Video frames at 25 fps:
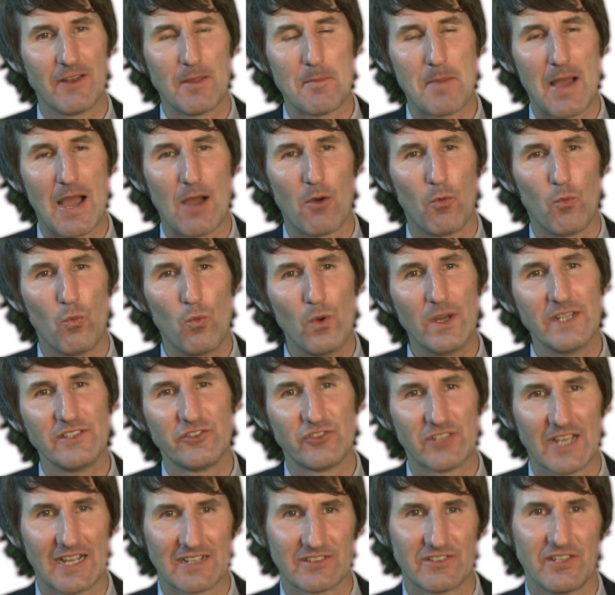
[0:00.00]
about
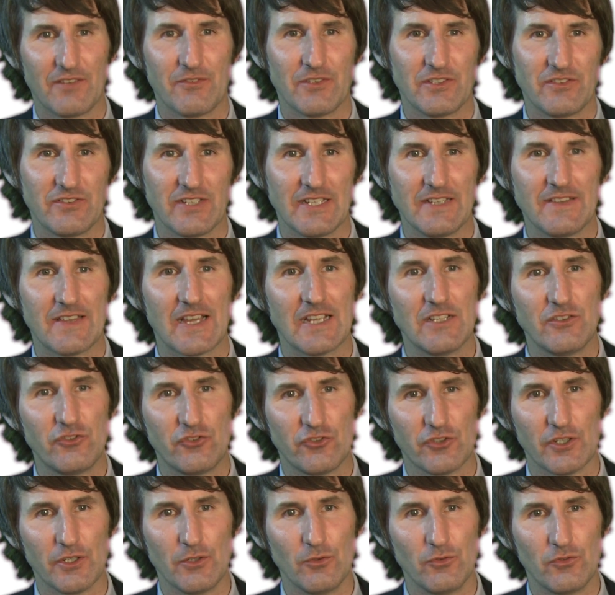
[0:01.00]
which activity they
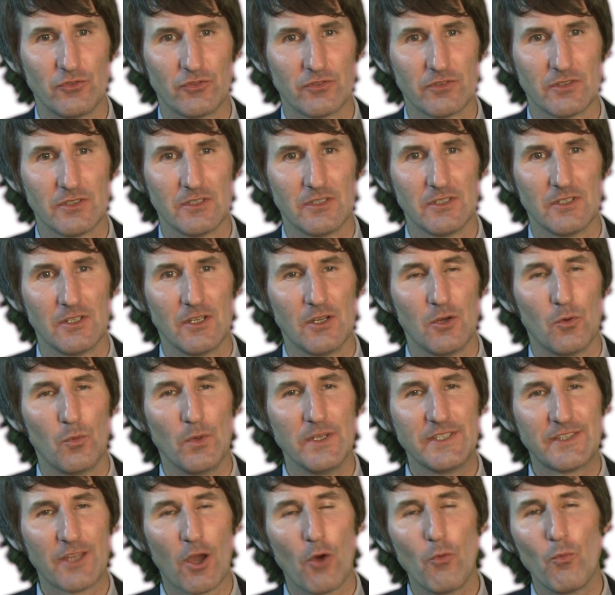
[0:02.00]
choose.
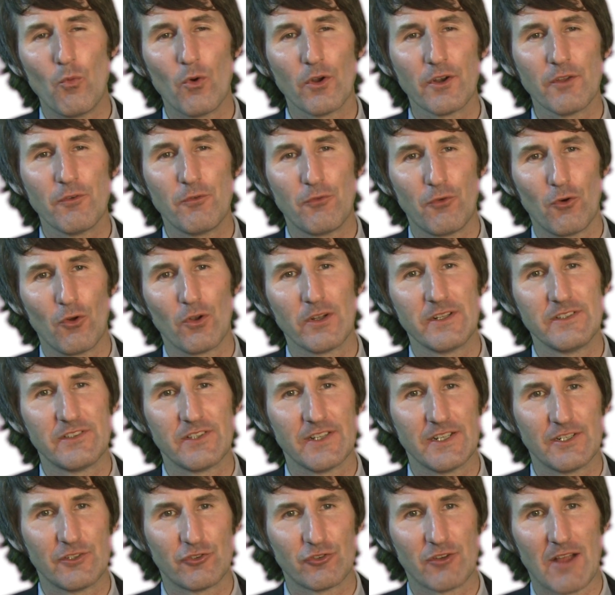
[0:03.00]
We don't want to fall into
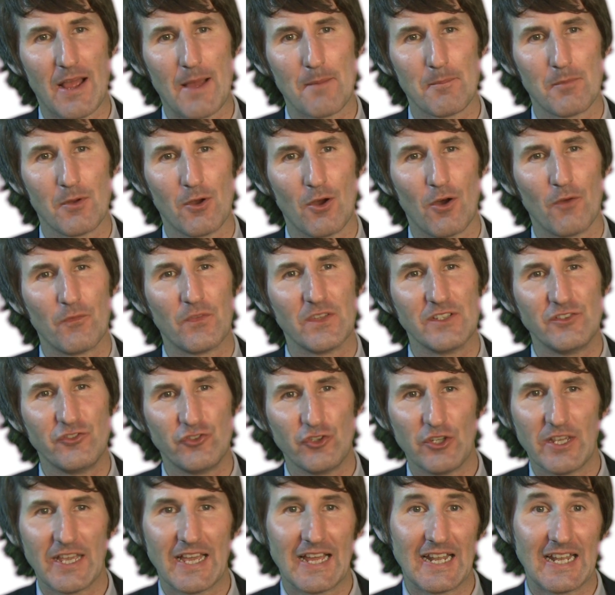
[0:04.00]
the trap of the
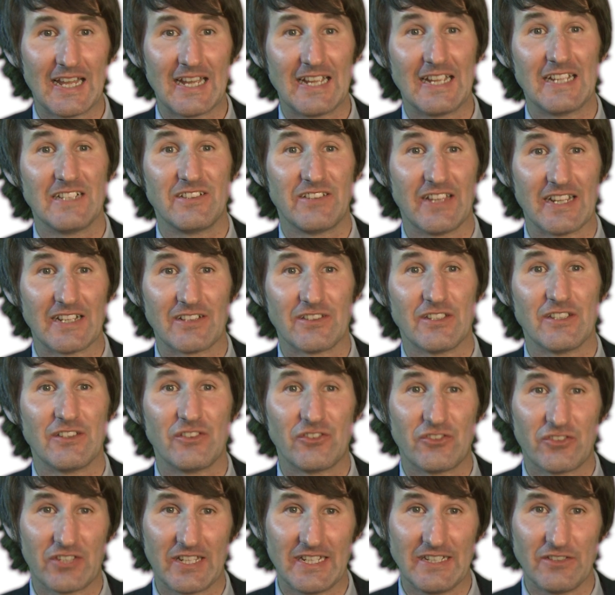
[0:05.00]
GLA-addicted
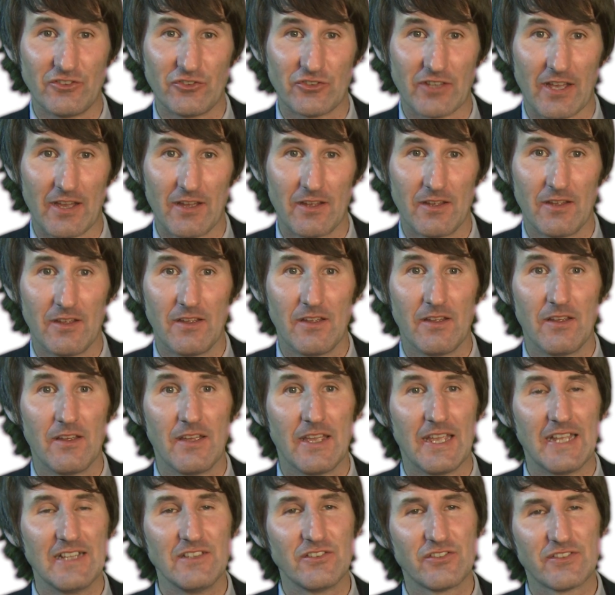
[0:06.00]
teacher.
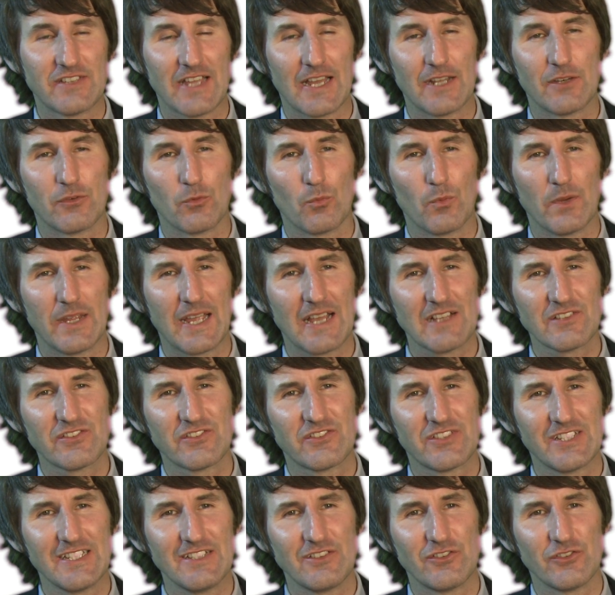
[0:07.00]
Instead, we ask
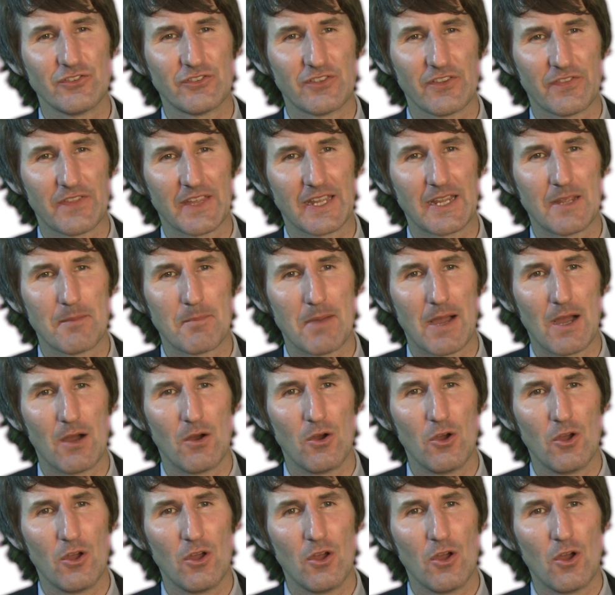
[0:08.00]
teachers to think about
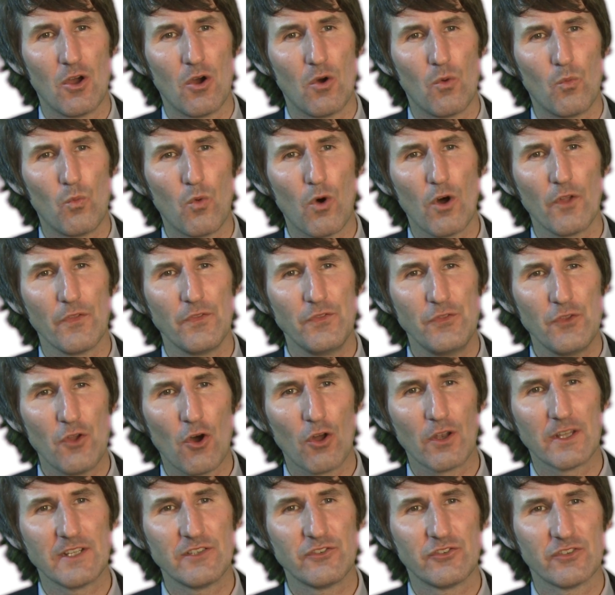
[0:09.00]
what
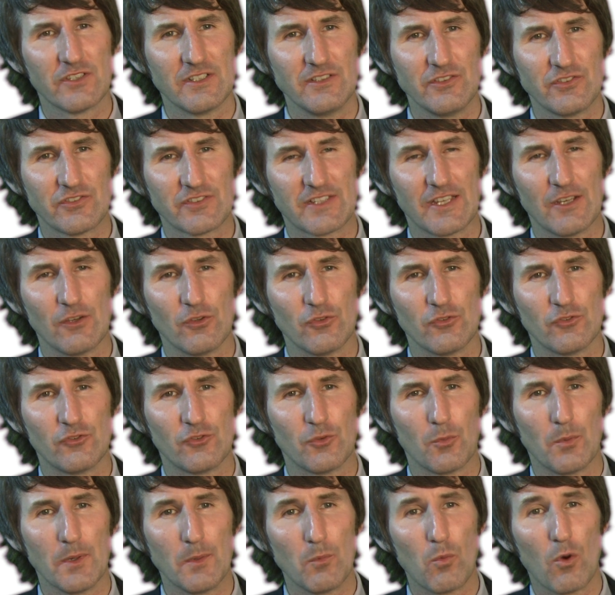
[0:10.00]
knowledge and skills
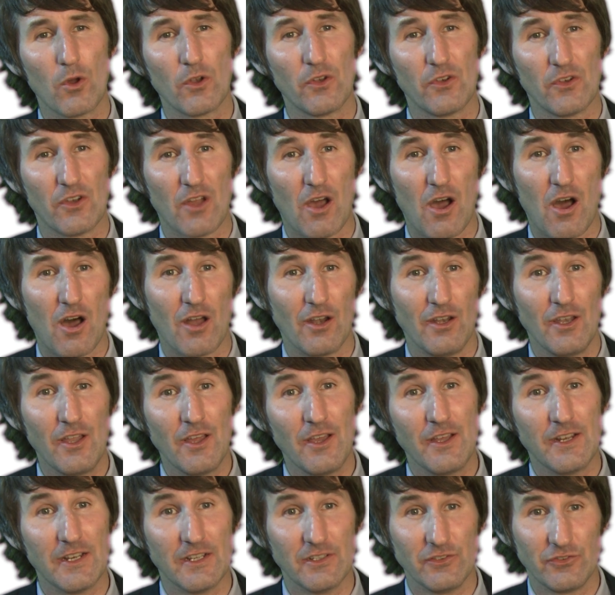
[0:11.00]
do we want our
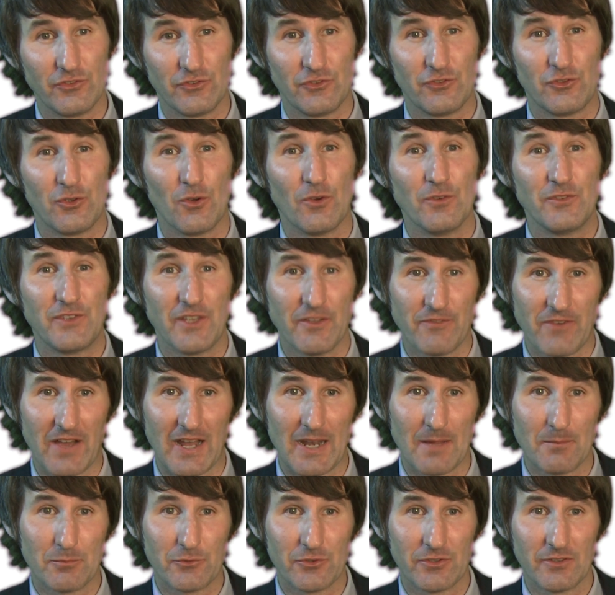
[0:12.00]
learners to have
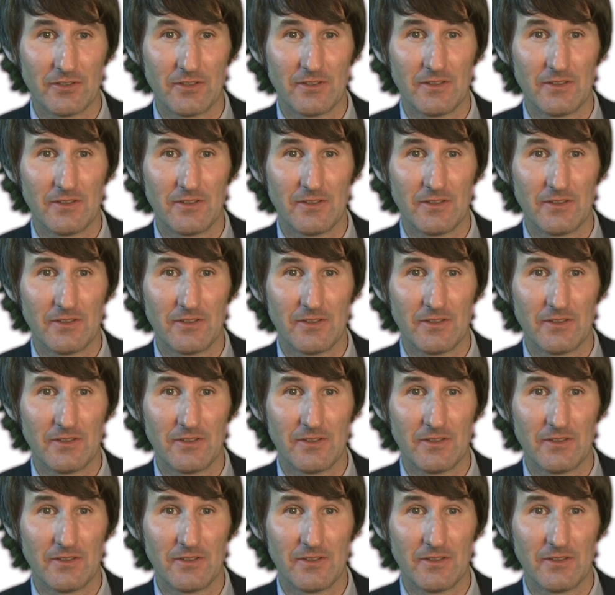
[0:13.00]
developed,